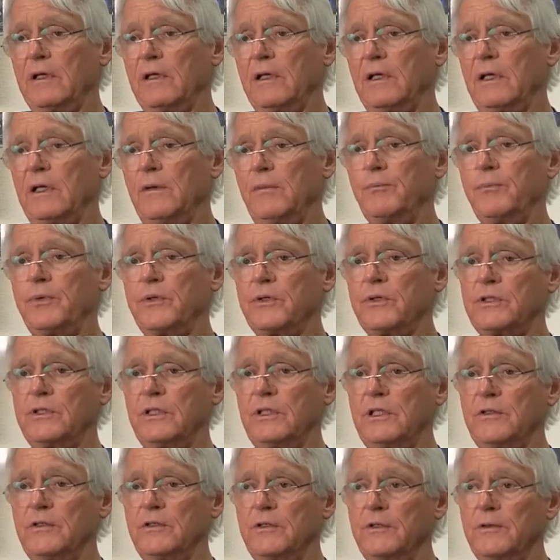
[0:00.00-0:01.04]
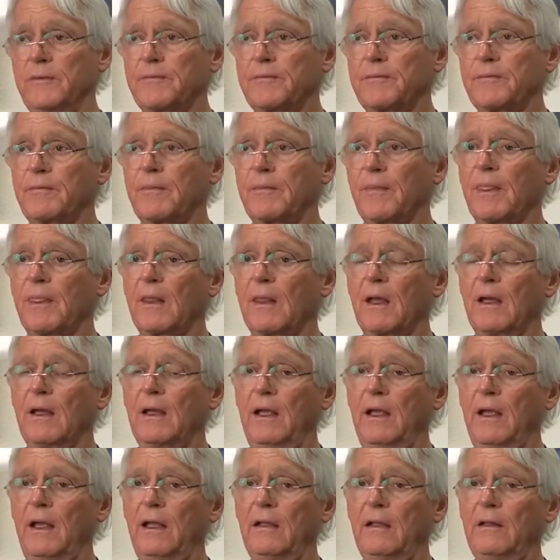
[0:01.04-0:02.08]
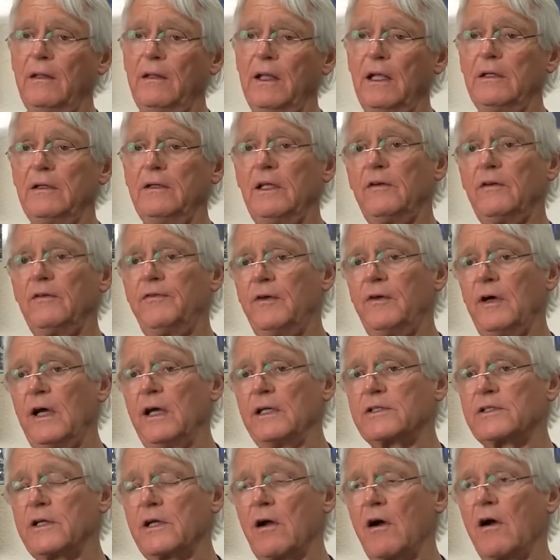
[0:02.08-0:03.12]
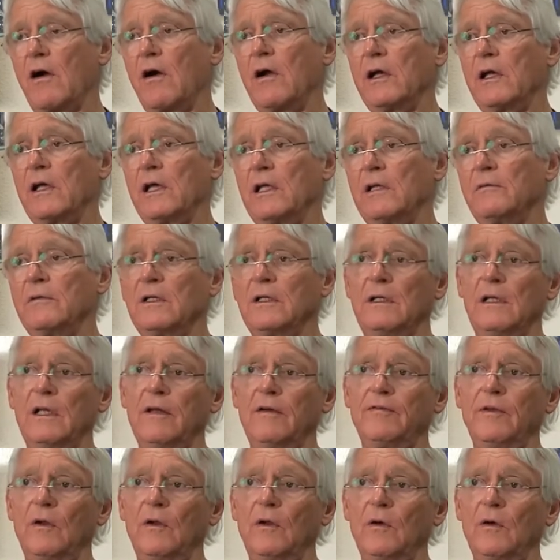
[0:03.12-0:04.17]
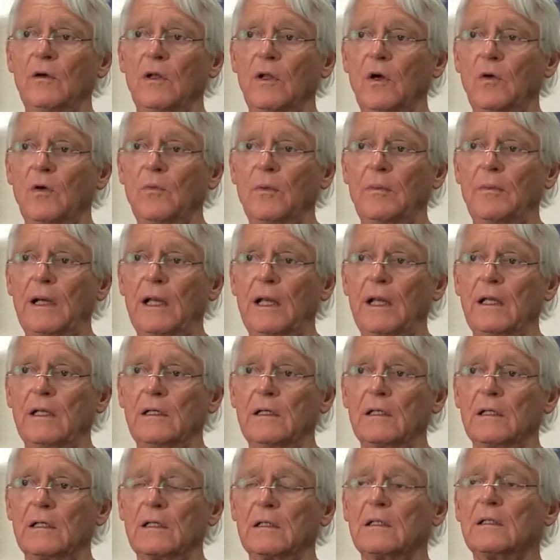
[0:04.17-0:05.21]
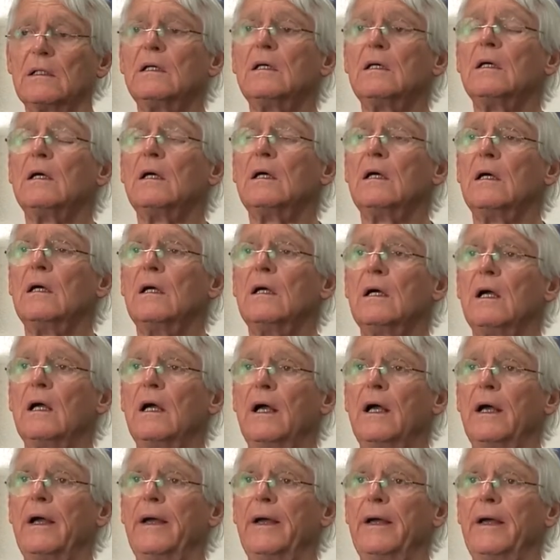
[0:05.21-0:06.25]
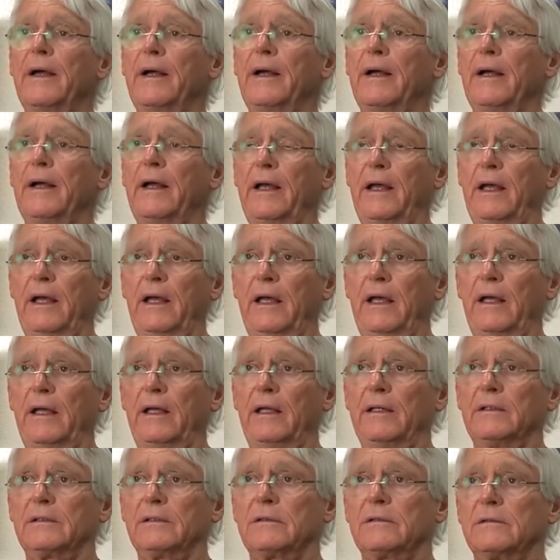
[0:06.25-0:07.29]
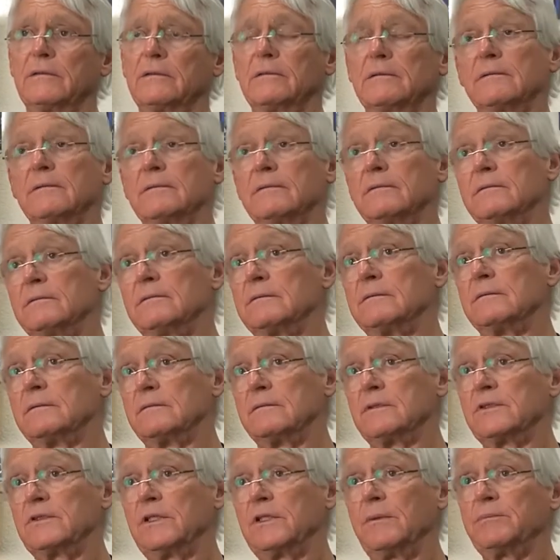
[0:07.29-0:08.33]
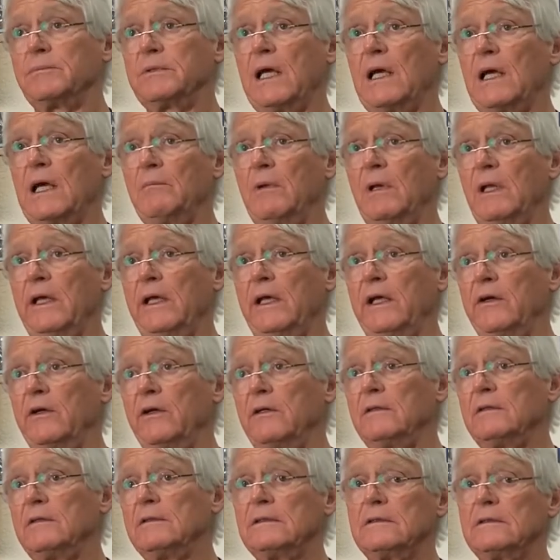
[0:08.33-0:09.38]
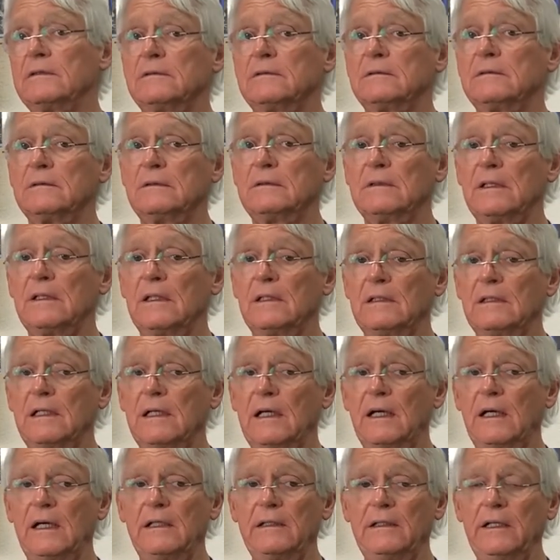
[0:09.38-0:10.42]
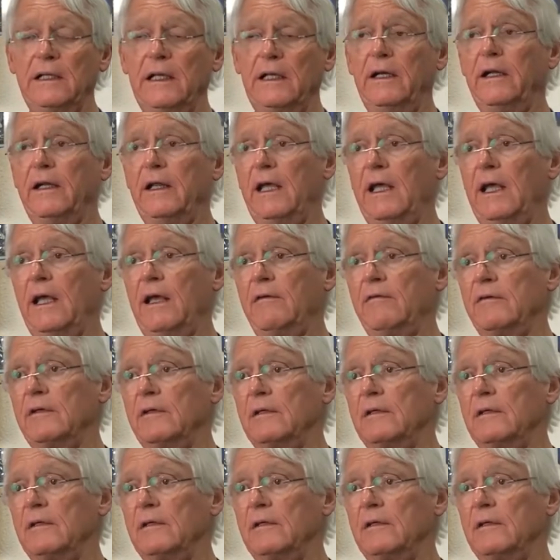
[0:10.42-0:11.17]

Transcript: a hip procedure, and they identified scarring in the left lower lobe of my lung. And sometime later, I needed to have